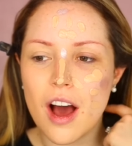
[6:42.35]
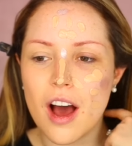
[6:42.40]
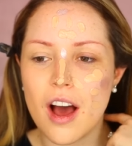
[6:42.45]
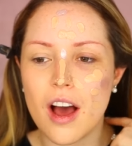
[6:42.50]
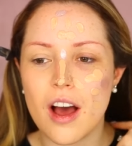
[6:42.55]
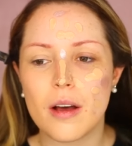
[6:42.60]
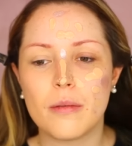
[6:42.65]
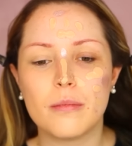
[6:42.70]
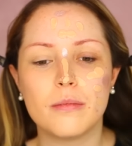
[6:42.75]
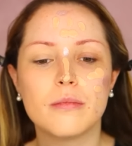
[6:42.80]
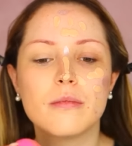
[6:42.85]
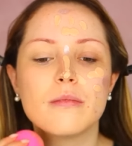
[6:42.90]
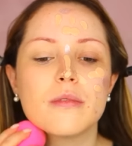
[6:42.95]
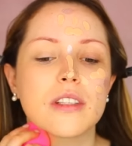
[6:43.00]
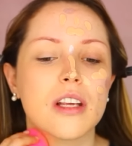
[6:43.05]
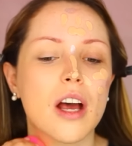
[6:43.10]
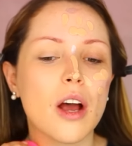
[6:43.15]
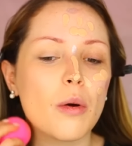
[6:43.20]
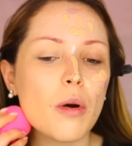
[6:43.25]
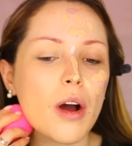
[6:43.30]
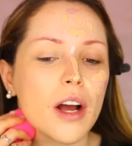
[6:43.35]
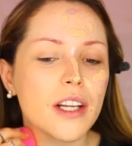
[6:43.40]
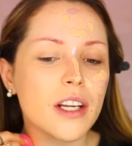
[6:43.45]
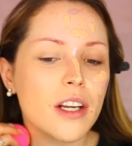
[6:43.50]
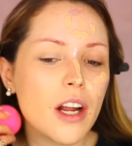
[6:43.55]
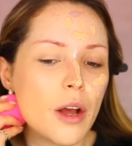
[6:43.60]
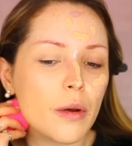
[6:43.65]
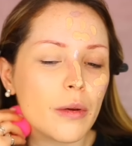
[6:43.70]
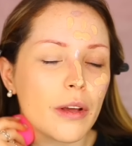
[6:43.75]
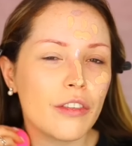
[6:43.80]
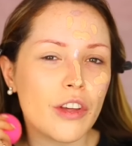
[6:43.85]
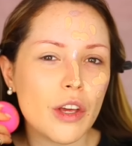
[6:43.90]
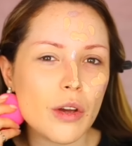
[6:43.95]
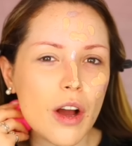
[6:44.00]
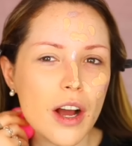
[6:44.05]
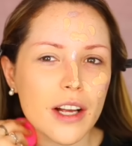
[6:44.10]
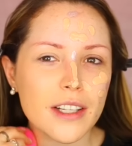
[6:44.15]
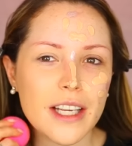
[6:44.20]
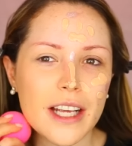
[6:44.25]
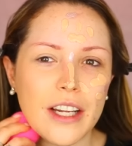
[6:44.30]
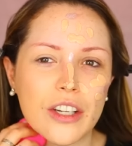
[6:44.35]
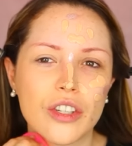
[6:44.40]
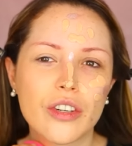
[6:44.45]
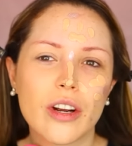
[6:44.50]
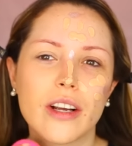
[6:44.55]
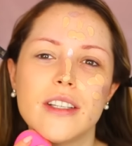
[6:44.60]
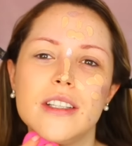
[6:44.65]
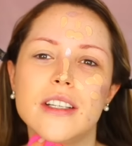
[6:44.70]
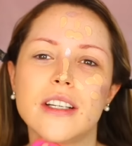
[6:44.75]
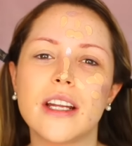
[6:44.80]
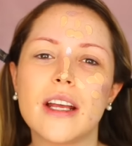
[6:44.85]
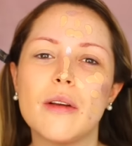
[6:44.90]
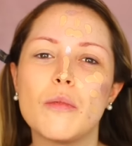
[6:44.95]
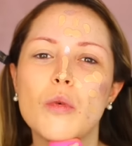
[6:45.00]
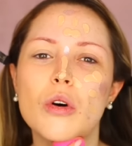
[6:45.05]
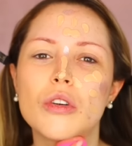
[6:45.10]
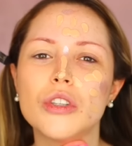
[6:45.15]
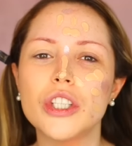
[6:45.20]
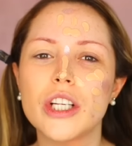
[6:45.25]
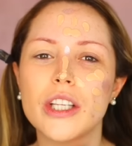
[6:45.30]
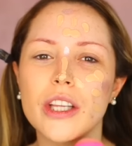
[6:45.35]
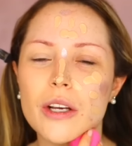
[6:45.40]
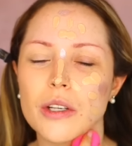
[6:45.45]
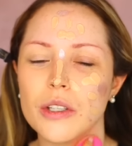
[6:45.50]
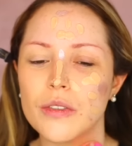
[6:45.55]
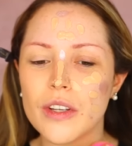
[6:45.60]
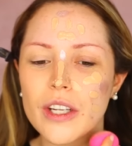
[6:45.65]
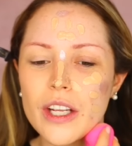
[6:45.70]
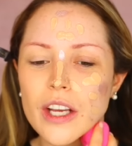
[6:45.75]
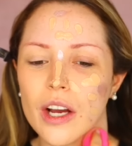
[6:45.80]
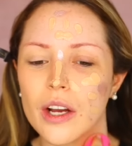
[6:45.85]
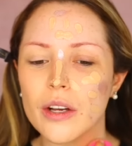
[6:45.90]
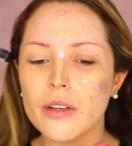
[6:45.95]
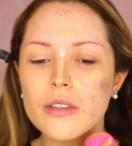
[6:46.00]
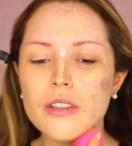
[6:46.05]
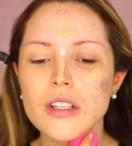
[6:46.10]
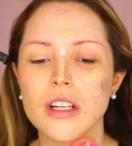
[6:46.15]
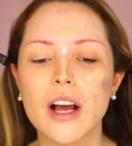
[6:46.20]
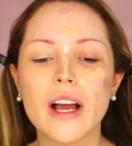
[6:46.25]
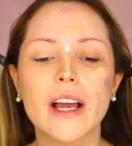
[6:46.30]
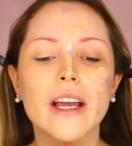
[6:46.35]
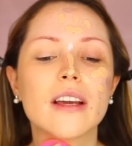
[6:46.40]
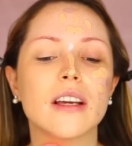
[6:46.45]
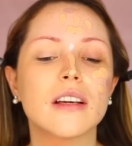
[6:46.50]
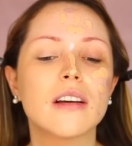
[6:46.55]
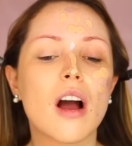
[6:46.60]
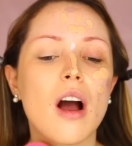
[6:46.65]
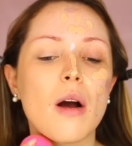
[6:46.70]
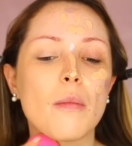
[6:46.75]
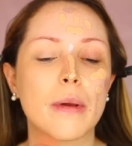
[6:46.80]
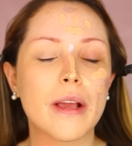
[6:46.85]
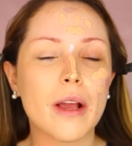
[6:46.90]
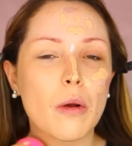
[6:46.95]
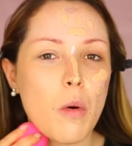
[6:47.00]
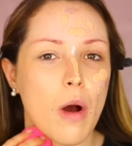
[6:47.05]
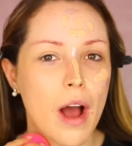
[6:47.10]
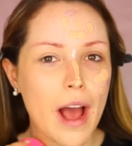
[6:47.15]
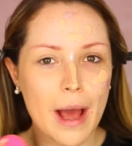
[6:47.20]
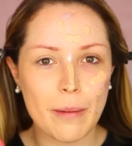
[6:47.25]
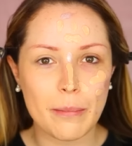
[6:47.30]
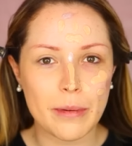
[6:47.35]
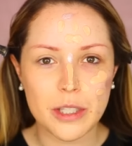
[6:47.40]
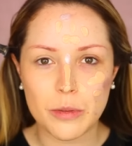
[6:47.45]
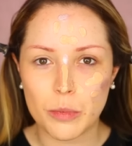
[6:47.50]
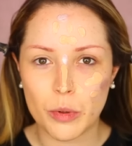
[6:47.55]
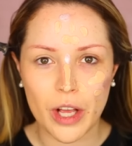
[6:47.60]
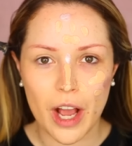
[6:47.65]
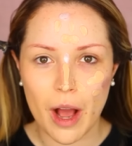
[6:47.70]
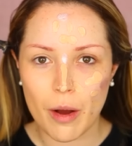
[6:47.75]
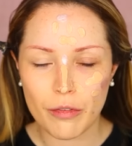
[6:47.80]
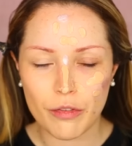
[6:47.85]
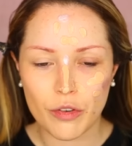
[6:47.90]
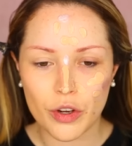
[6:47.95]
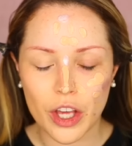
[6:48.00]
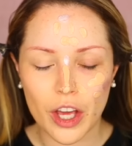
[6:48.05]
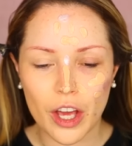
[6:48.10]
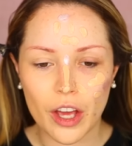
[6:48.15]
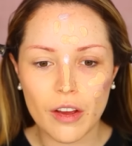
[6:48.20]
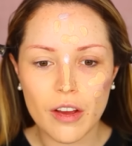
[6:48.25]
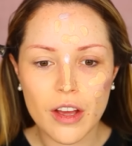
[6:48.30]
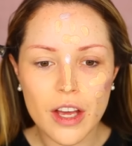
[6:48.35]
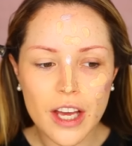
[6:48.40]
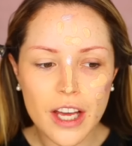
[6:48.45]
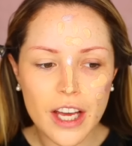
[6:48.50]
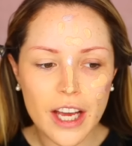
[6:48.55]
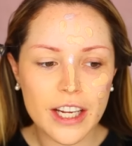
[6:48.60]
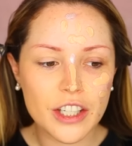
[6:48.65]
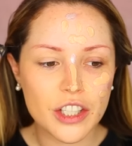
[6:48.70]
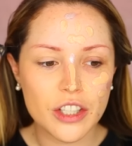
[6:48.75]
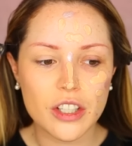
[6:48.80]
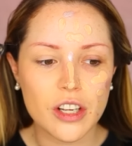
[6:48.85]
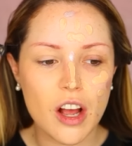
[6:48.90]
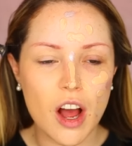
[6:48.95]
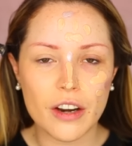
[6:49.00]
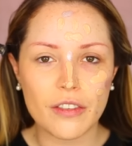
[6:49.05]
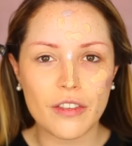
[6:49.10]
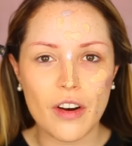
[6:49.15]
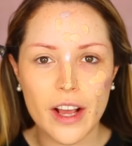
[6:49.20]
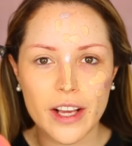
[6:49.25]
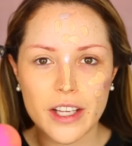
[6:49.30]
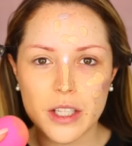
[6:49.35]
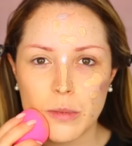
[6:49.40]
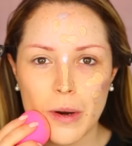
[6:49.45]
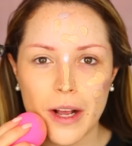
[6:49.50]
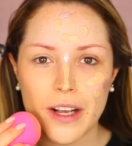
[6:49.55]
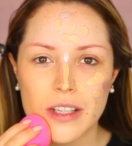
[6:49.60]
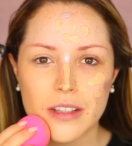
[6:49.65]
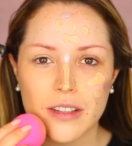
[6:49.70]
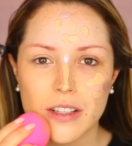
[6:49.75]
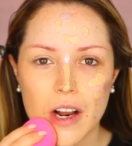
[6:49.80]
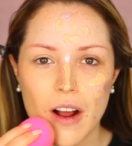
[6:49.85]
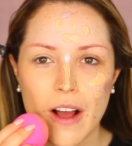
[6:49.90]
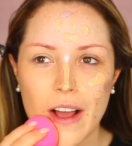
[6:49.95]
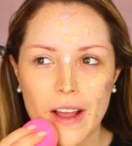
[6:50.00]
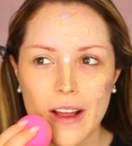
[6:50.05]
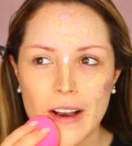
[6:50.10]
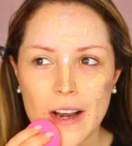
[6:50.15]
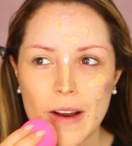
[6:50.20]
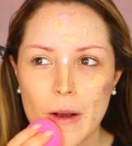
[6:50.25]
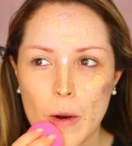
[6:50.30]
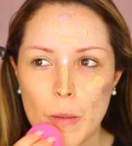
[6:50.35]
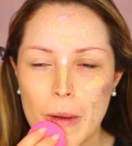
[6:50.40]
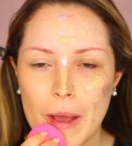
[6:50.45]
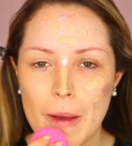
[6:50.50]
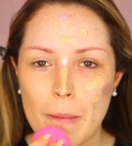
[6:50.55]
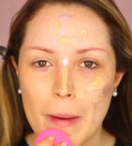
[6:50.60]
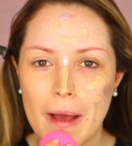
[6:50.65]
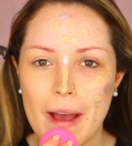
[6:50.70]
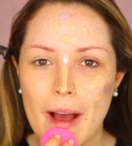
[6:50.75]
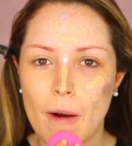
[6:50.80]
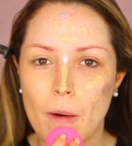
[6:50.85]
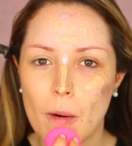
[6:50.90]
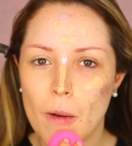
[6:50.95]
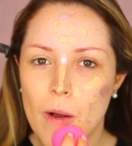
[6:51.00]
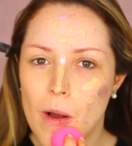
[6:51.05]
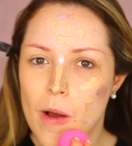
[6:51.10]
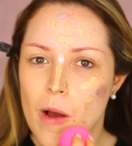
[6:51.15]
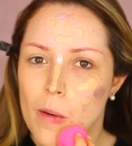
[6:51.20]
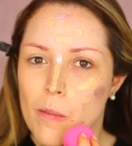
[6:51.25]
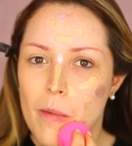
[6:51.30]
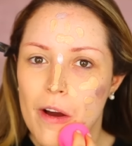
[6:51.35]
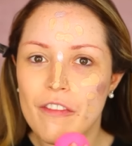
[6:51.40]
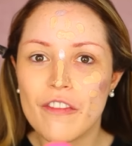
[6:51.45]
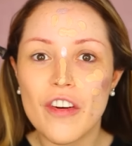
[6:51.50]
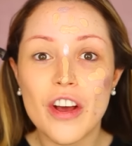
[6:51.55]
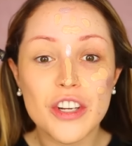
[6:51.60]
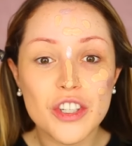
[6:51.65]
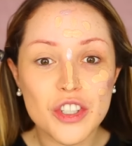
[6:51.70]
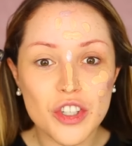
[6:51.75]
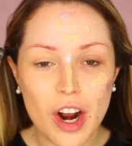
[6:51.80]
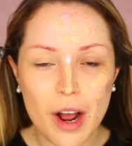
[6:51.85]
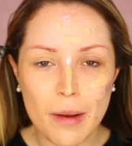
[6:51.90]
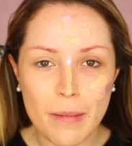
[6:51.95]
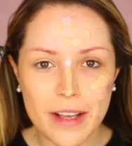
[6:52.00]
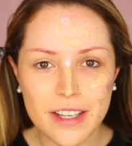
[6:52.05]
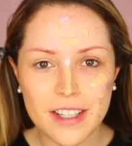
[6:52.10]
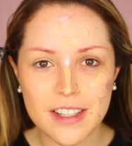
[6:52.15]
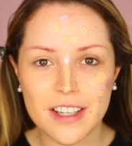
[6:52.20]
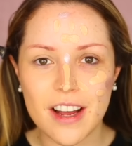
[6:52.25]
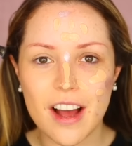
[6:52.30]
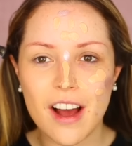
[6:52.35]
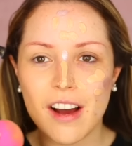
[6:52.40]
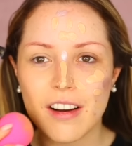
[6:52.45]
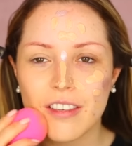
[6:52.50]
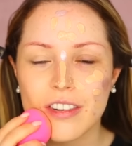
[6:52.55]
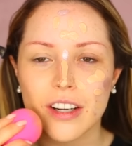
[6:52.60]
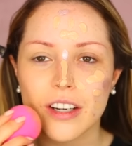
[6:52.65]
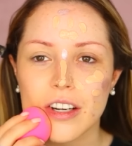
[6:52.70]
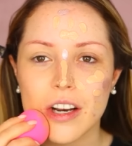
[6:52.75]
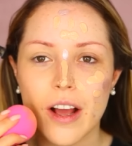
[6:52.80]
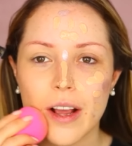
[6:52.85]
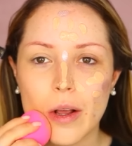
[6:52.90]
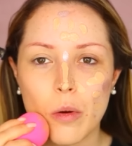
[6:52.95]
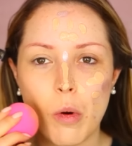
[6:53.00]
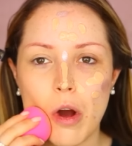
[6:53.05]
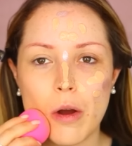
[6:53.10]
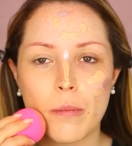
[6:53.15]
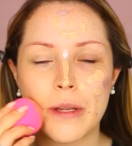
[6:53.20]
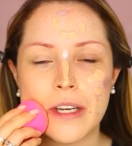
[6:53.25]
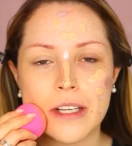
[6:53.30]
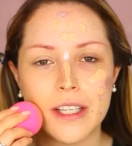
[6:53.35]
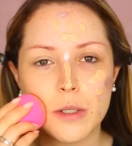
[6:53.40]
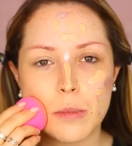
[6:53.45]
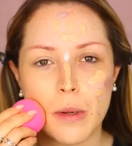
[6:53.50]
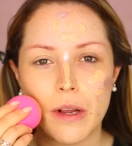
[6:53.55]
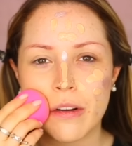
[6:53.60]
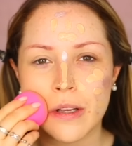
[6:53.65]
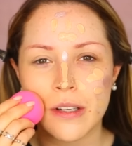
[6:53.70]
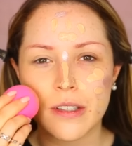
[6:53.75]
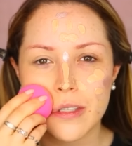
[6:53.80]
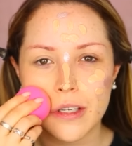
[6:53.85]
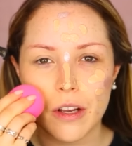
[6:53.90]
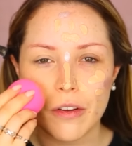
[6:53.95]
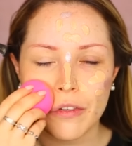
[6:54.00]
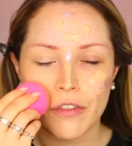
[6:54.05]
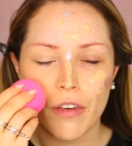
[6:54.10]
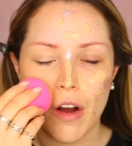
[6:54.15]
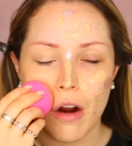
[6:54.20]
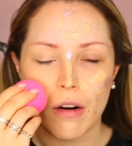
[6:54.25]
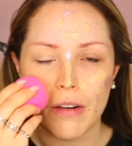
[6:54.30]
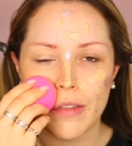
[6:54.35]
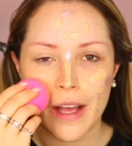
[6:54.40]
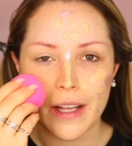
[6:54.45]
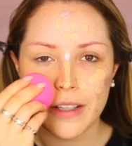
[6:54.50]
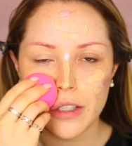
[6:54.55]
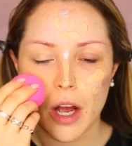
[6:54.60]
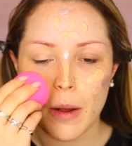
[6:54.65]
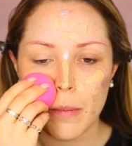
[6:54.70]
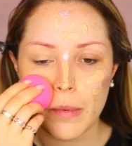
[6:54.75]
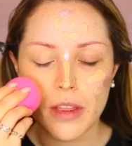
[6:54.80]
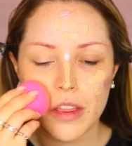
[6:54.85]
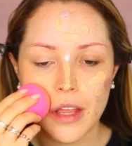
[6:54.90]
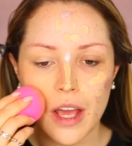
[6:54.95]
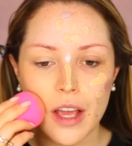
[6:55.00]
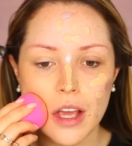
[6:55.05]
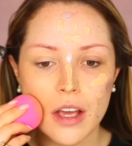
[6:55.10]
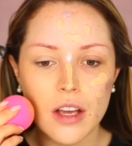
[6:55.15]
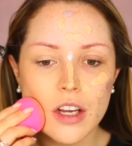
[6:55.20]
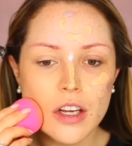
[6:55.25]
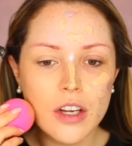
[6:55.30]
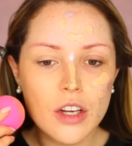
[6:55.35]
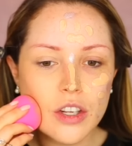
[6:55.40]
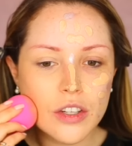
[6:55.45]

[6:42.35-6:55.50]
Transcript: Um, so I don't know if you guys are interested in watching those videos like I'll be quite happy to put it up for you it just kind of like explains like a little bit about my first trimester and like what I've been experiencing so far and that type of thing.